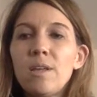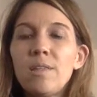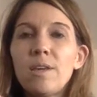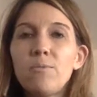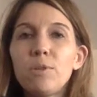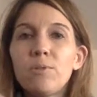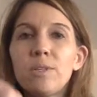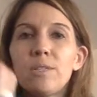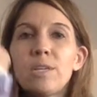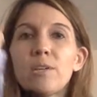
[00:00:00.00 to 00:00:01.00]
Then we're going
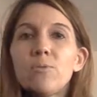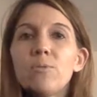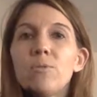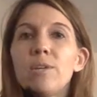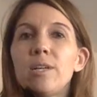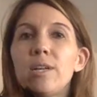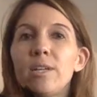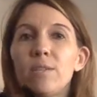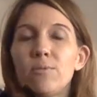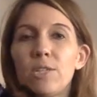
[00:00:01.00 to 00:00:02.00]
to take one
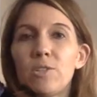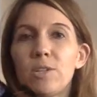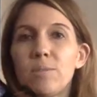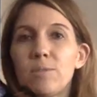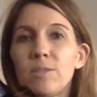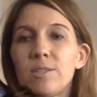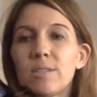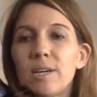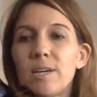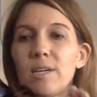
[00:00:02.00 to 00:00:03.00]
hand and reach it up to the
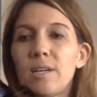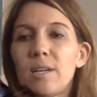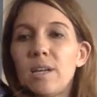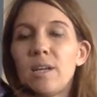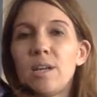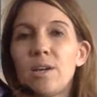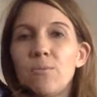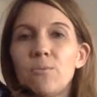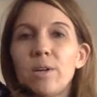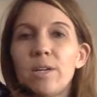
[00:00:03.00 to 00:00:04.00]
sky,
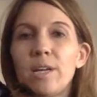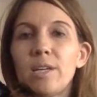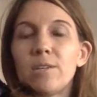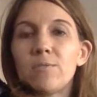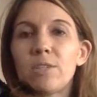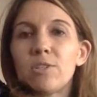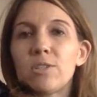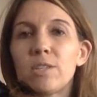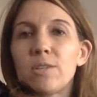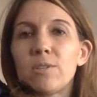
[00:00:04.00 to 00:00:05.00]
and one hand and reach it
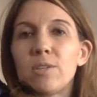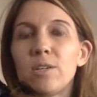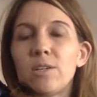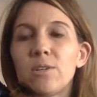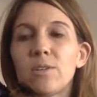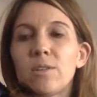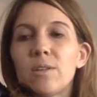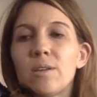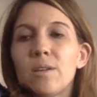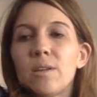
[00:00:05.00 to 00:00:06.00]
down to the earth.
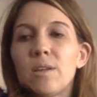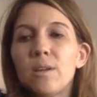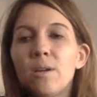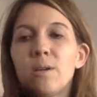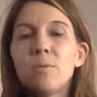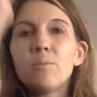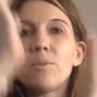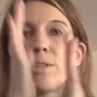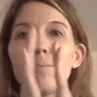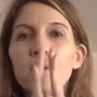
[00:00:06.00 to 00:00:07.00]

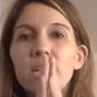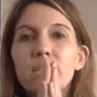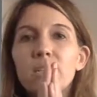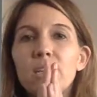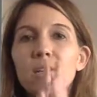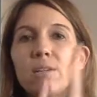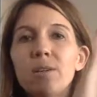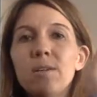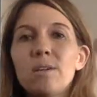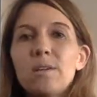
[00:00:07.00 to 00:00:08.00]
Bring them back together
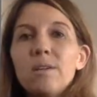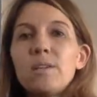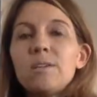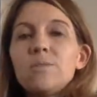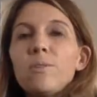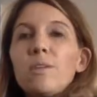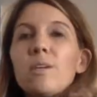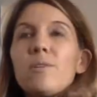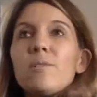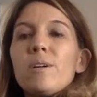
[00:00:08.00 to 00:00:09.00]
and do it the
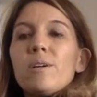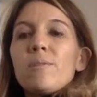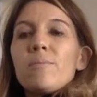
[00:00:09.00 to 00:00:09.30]
other way.